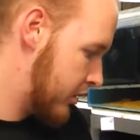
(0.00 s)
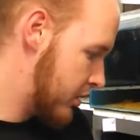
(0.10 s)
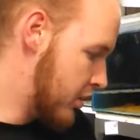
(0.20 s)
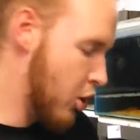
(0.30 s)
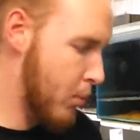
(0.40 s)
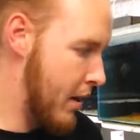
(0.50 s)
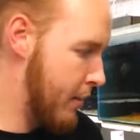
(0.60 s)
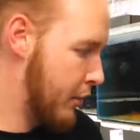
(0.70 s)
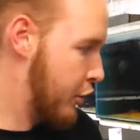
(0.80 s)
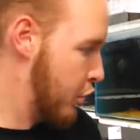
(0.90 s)
No, I
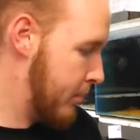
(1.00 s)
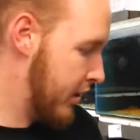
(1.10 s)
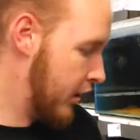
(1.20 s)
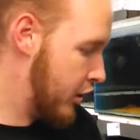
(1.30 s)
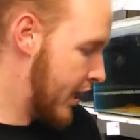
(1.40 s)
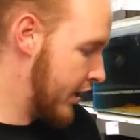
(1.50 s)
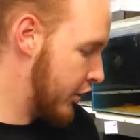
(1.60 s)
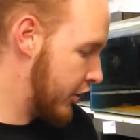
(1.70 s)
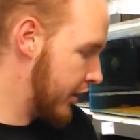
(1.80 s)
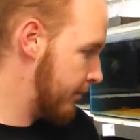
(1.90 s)
was too busy chatting
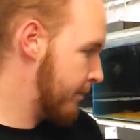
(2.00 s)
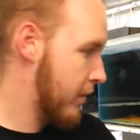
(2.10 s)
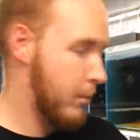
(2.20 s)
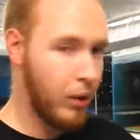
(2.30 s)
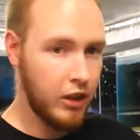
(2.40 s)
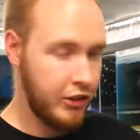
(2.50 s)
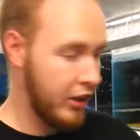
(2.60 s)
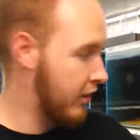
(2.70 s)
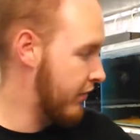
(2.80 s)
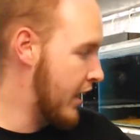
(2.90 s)
shit.
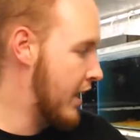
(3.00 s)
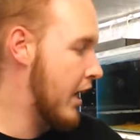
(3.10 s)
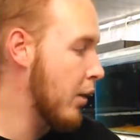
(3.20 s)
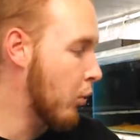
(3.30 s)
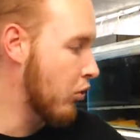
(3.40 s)
Apologies for that, I will